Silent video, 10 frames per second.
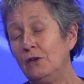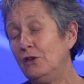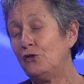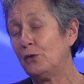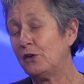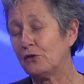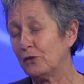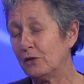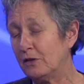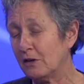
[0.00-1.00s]
industry
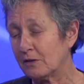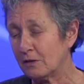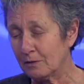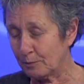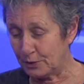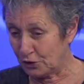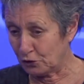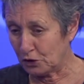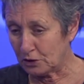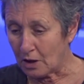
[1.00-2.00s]
certainly doesn't
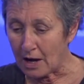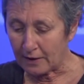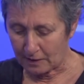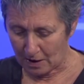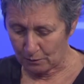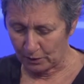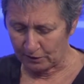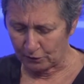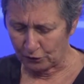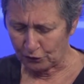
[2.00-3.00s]
particularly like that
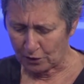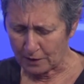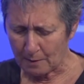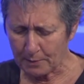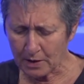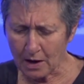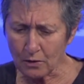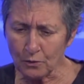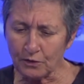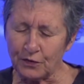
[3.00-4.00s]
research on that, but I
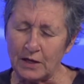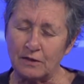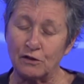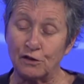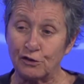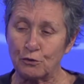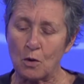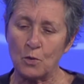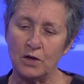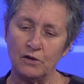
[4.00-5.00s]
don't think that the
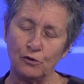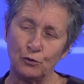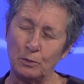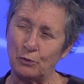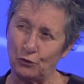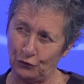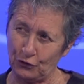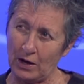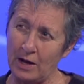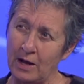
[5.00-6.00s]
strawberry industry per
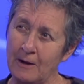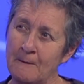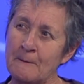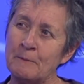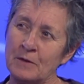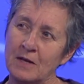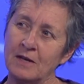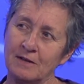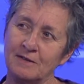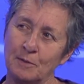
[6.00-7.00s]
se
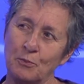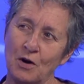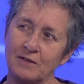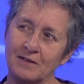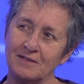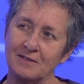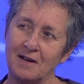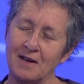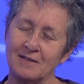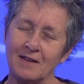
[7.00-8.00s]
is suppressing
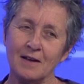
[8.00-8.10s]
science.